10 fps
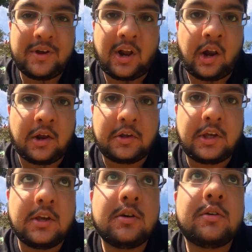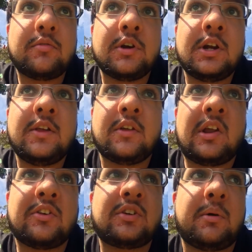clunky really in the
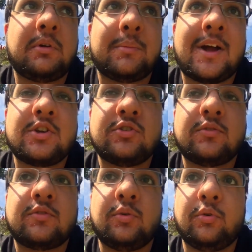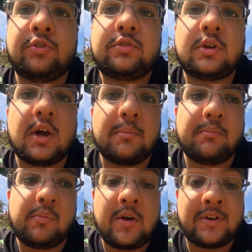last couple of matches. Of course, we
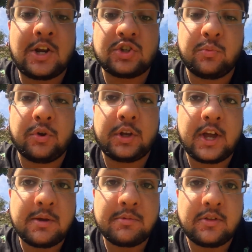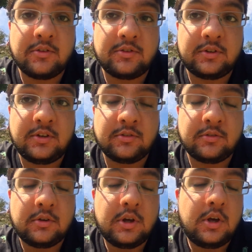haven't actually won a game yet this season,